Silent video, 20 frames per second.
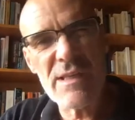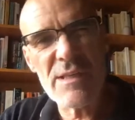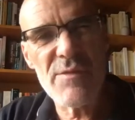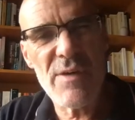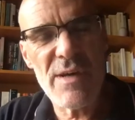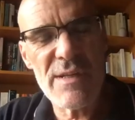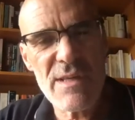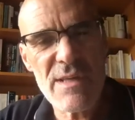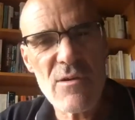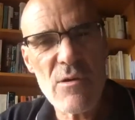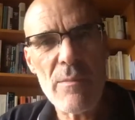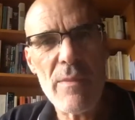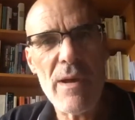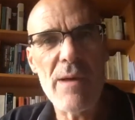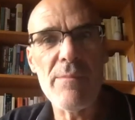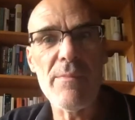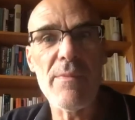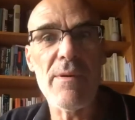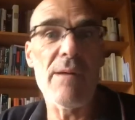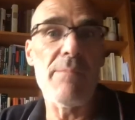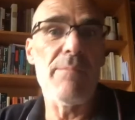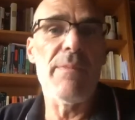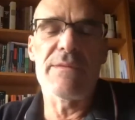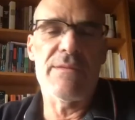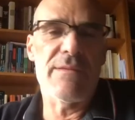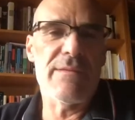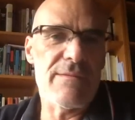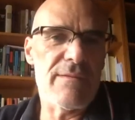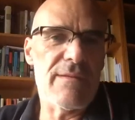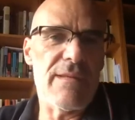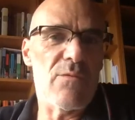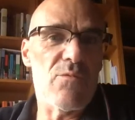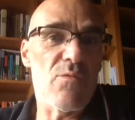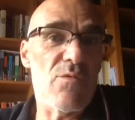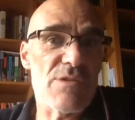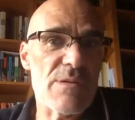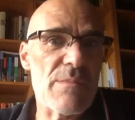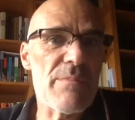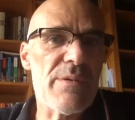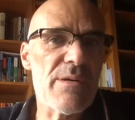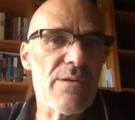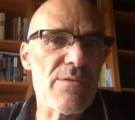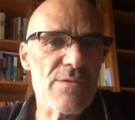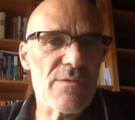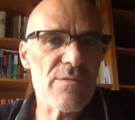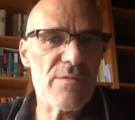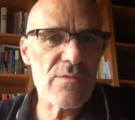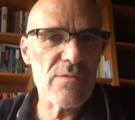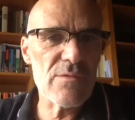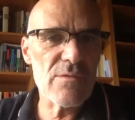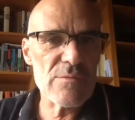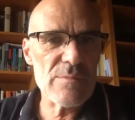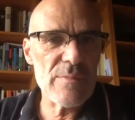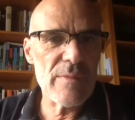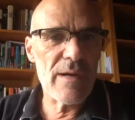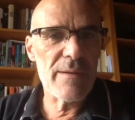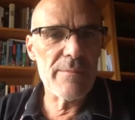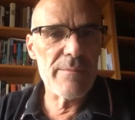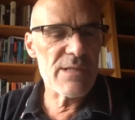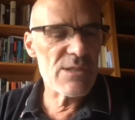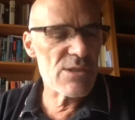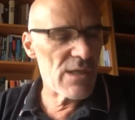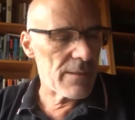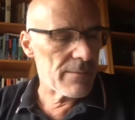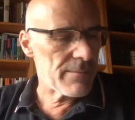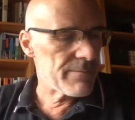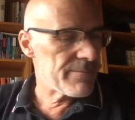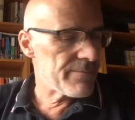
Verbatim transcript: as far as I remember, but that was imposed, of course, by Beijing.